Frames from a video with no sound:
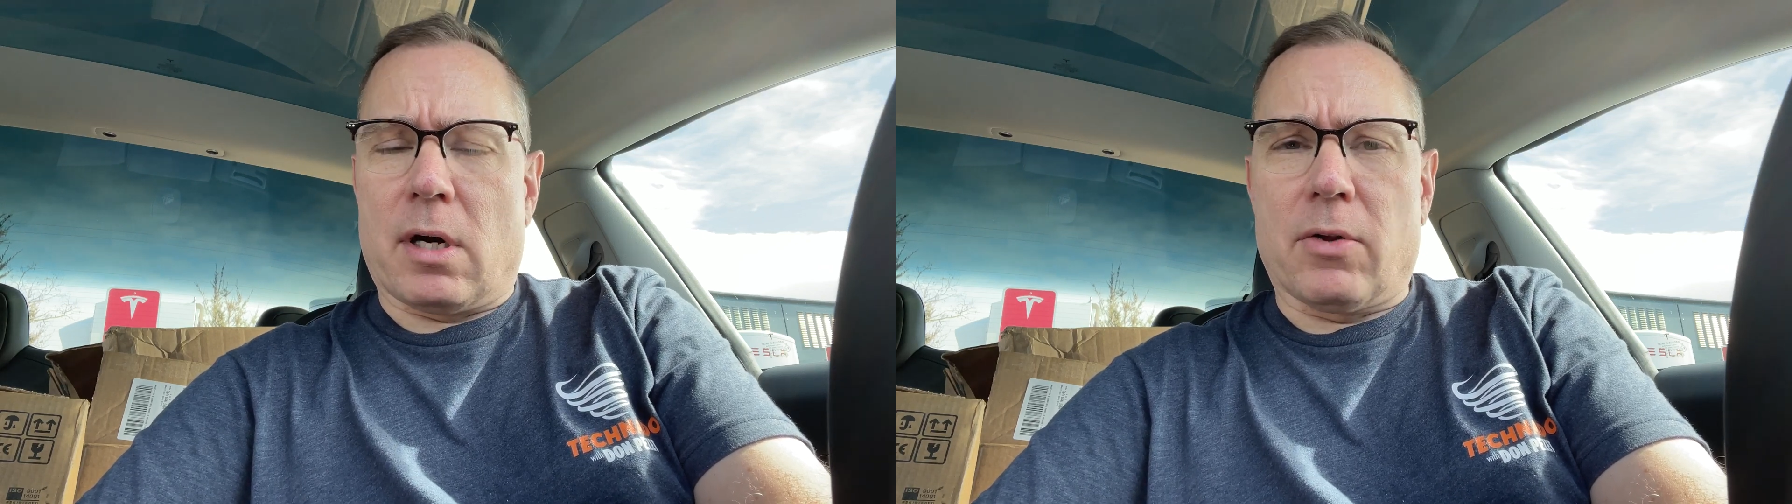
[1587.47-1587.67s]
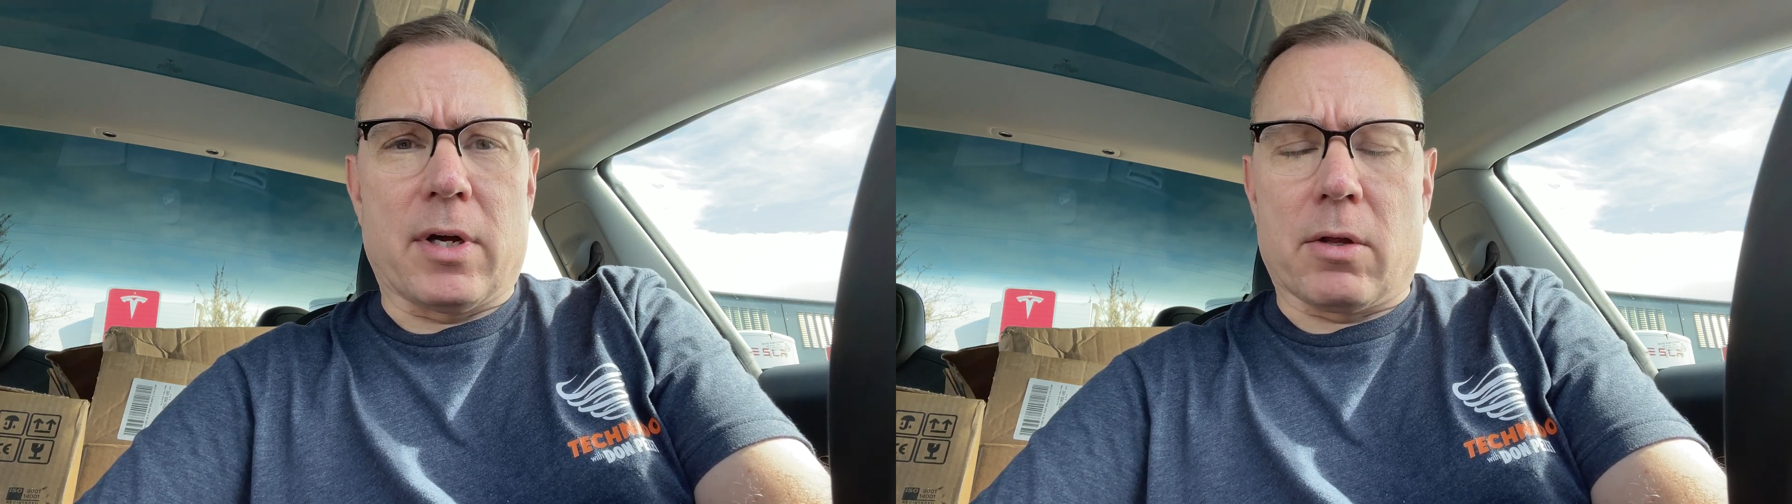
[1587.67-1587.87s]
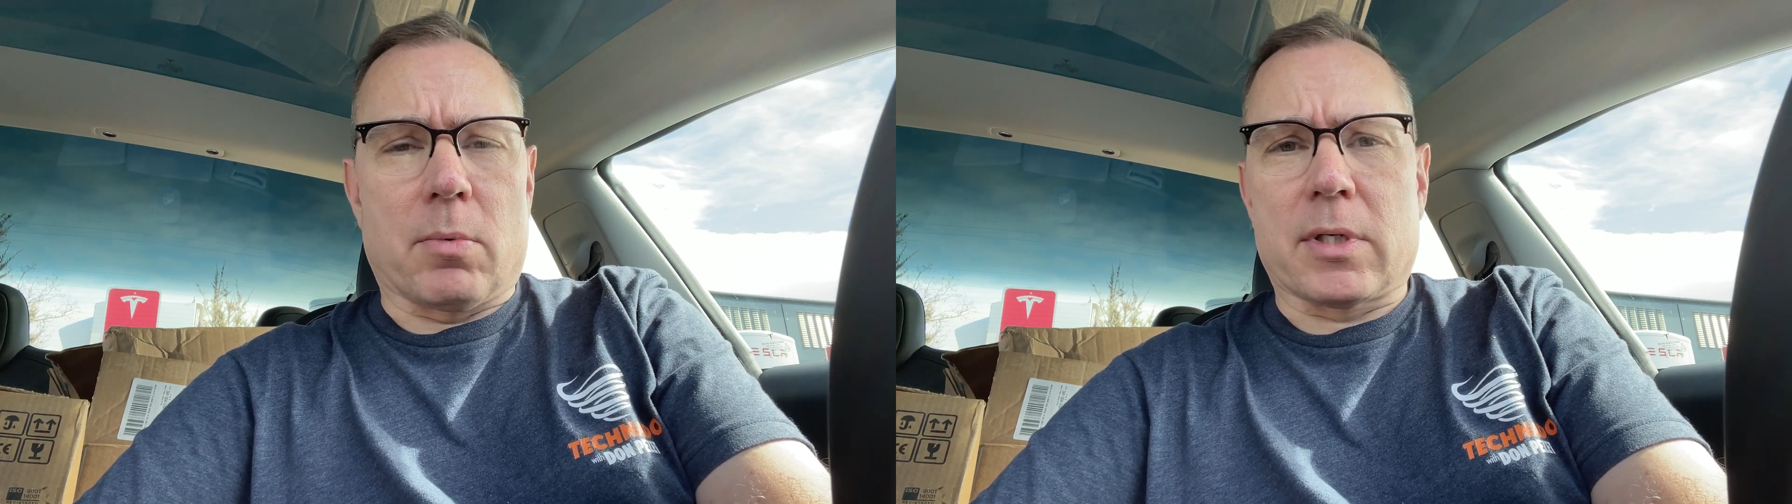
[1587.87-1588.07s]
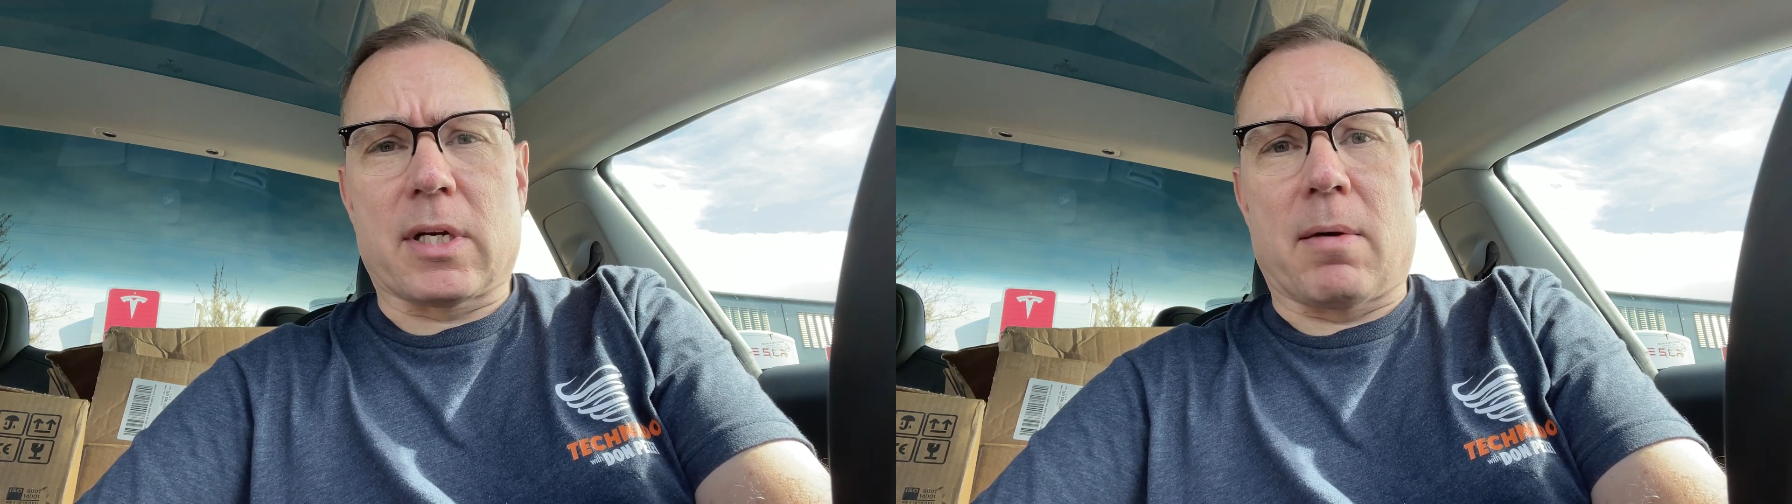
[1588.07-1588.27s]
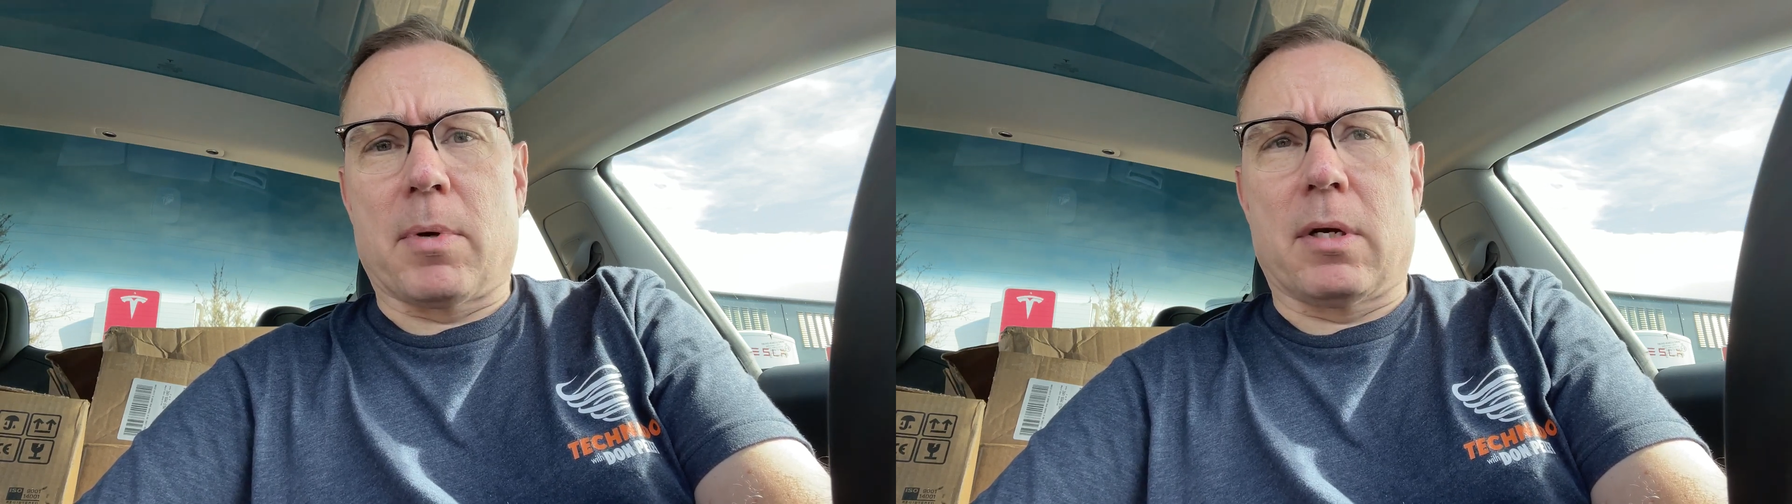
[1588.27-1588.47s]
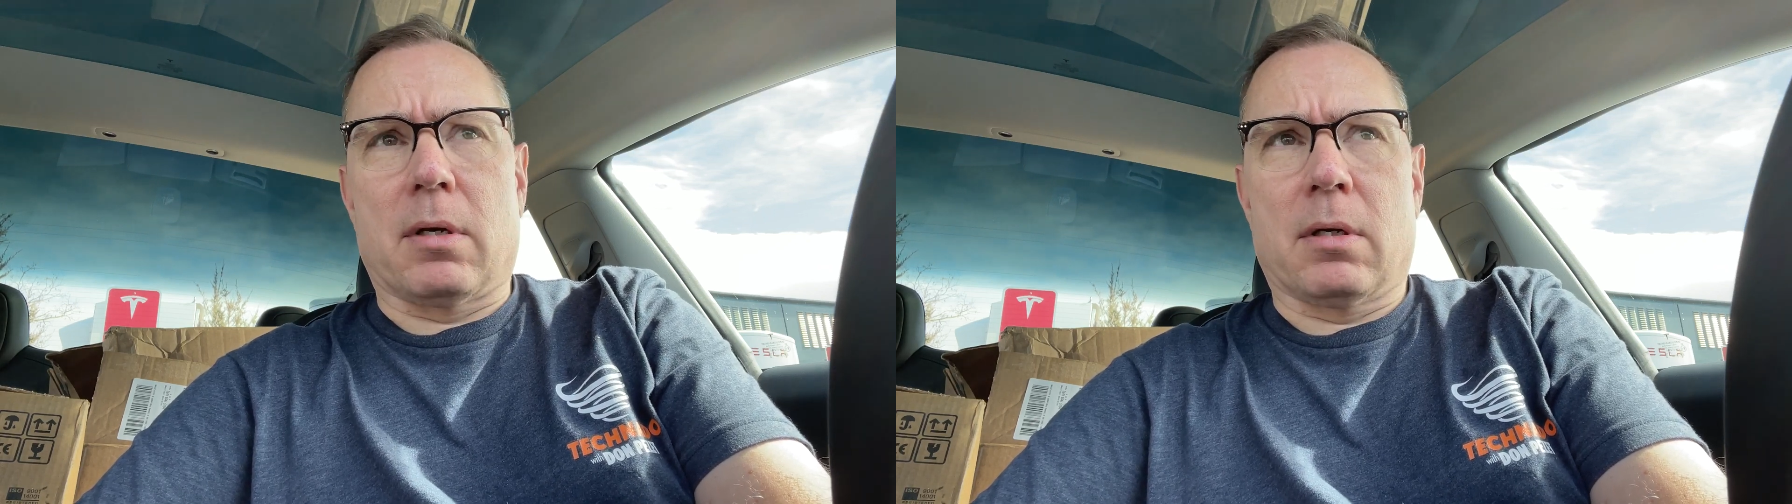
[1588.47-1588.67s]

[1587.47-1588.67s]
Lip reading: All the other ones that I've been